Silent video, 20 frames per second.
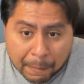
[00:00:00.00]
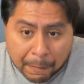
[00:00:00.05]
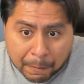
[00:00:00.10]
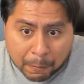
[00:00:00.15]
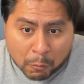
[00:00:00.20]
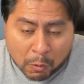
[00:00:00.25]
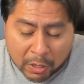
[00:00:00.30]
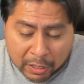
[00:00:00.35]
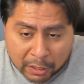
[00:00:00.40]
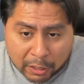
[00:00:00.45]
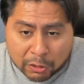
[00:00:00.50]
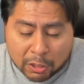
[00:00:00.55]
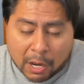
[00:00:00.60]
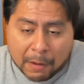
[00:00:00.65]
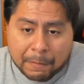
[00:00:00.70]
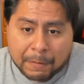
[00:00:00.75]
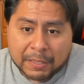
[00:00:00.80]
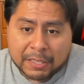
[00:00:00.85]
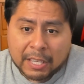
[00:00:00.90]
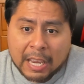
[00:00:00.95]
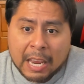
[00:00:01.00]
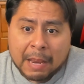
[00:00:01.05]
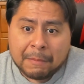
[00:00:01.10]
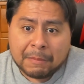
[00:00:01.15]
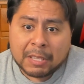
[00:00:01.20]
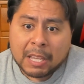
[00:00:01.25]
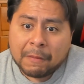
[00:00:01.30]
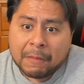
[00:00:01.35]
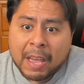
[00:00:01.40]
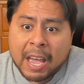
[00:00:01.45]
one of the toughest games
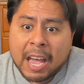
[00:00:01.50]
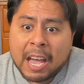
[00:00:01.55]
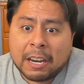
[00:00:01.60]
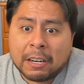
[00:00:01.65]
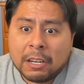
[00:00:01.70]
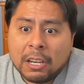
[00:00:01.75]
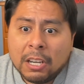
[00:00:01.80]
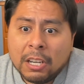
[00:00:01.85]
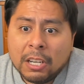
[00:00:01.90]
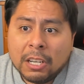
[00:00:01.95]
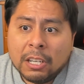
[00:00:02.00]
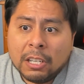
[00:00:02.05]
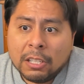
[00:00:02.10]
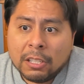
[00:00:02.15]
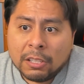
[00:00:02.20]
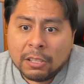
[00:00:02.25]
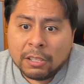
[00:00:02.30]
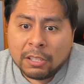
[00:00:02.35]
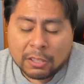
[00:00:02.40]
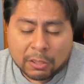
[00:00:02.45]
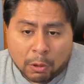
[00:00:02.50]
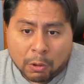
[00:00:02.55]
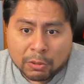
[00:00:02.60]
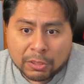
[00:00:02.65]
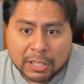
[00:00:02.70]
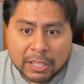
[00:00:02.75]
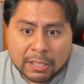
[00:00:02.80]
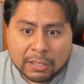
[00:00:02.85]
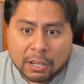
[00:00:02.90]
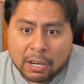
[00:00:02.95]
they've had this whole
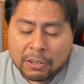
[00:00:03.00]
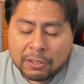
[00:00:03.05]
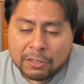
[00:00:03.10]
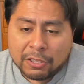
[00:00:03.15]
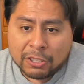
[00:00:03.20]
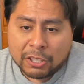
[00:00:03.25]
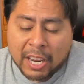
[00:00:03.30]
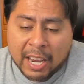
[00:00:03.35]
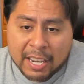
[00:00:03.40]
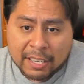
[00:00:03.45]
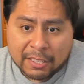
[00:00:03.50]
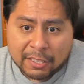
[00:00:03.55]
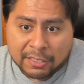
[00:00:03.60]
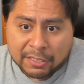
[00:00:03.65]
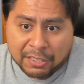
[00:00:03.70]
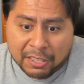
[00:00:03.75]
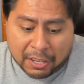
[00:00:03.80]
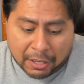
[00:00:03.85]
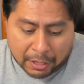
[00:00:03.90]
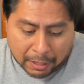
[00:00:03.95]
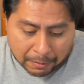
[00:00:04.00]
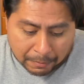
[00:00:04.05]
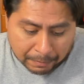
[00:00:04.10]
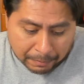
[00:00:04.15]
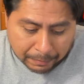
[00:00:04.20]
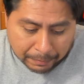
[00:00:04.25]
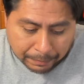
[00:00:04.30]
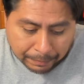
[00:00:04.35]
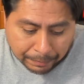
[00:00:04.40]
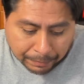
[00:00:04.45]
season other than Kansas City.
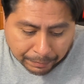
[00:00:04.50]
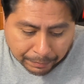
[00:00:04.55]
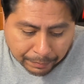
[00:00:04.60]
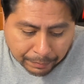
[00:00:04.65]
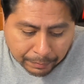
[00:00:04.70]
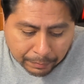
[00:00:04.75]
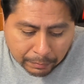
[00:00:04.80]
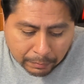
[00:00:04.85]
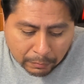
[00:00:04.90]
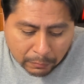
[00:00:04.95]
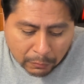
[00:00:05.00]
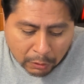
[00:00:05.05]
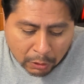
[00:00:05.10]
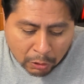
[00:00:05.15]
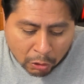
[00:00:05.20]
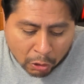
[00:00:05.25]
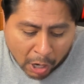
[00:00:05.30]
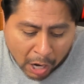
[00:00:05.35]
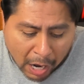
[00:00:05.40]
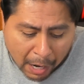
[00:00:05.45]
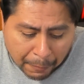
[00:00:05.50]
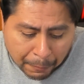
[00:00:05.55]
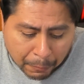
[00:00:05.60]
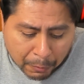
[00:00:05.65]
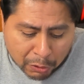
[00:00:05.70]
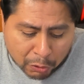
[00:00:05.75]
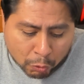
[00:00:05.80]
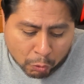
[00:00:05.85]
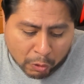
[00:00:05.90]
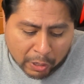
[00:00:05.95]
Goff
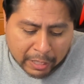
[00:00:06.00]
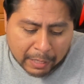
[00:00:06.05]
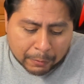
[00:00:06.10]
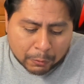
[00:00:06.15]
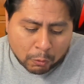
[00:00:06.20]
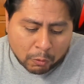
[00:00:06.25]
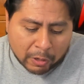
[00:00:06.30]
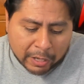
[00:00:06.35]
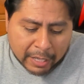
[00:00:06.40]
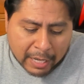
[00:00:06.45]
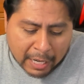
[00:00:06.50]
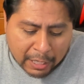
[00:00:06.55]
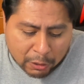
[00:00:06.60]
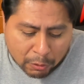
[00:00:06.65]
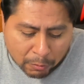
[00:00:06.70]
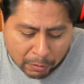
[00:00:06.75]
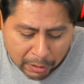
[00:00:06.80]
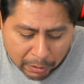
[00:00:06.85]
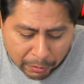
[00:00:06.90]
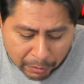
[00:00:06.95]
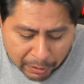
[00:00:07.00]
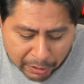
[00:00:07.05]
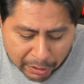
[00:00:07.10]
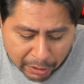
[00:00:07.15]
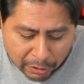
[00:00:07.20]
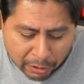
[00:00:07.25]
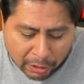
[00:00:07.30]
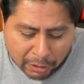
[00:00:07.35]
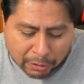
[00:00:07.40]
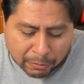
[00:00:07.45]
was 20 of 28,
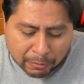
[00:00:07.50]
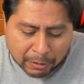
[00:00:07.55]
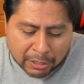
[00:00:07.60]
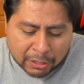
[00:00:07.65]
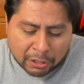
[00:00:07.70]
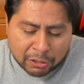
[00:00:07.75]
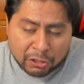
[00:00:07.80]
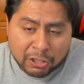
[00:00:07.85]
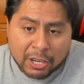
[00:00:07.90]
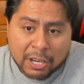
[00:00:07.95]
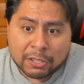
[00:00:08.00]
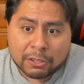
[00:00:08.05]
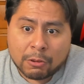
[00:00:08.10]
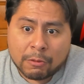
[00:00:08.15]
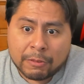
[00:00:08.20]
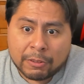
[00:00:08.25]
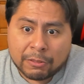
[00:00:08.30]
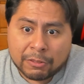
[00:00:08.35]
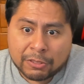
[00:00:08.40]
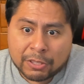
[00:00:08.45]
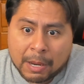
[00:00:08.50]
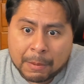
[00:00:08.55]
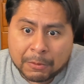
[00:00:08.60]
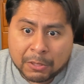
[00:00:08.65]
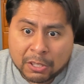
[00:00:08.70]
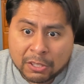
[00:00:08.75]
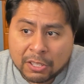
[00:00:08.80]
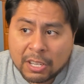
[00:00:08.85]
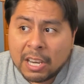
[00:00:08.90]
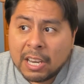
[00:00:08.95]
236 yards, 3 touchdowns, no
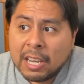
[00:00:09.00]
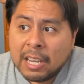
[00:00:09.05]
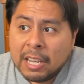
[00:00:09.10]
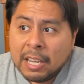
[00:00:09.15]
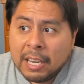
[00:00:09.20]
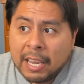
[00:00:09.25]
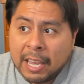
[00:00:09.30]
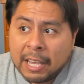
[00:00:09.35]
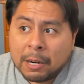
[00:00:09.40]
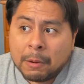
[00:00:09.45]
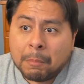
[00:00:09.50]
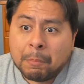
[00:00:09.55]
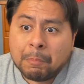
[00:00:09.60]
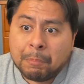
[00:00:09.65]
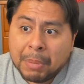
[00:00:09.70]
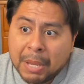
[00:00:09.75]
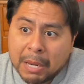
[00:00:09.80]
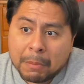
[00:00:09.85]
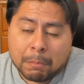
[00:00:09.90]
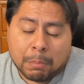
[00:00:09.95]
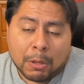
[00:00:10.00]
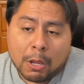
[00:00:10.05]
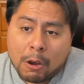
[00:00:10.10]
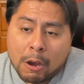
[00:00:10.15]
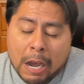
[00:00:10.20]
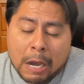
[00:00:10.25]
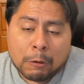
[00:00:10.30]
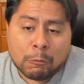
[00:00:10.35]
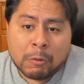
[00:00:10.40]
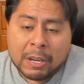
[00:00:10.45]
interceptions, and a big
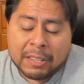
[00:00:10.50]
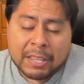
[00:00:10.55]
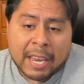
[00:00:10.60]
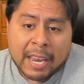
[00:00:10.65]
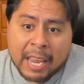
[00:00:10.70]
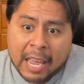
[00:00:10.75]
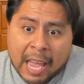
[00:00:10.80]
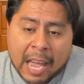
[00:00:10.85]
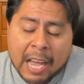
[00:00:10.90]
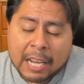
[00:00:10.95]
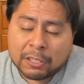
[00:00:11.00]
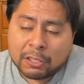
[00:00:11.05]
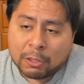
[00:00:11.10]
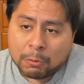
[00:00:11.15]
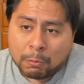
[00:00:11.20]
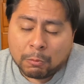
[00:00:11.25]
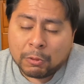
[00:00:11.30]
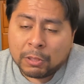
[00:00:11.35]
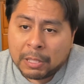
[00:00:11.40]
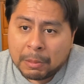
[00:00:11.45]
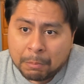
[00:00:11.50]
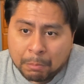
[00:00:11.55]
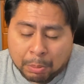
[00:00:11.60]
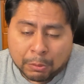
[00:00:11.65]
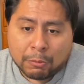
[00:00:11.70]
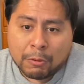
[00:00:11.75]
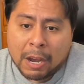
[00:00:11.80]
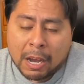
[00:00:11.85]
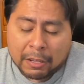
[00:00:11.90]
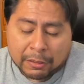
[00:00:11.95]
blowout win. They had to really
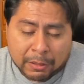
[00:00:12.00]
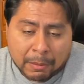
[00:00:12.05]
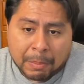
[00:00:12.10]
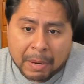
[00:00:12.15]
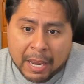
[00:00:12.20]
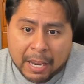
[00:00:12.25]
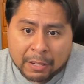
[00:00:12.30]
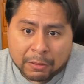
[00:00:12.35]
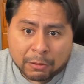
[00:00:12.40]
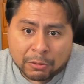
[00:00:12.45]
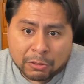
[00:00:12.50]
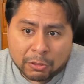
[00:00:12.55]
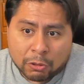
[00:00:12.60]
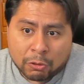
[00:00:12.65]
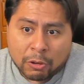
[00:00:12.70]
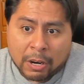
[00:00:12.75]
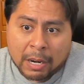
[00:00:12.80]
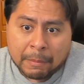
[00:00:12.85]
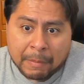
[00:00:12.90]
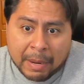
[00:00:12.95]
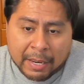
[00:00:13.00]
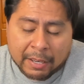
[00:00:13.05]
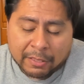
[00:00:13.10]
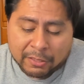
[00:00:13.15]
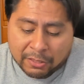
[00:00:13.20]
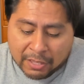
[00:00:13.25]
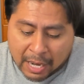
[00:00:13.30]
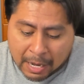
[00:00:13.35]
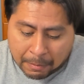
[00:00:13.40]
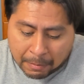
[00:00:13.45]
blew out the Panthers to try to make a
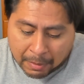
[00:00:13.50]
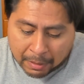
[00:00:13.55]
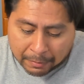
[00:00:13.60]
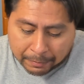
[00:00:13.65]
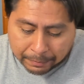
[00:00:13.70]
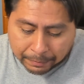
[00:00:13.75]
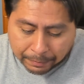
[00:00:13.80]
statement.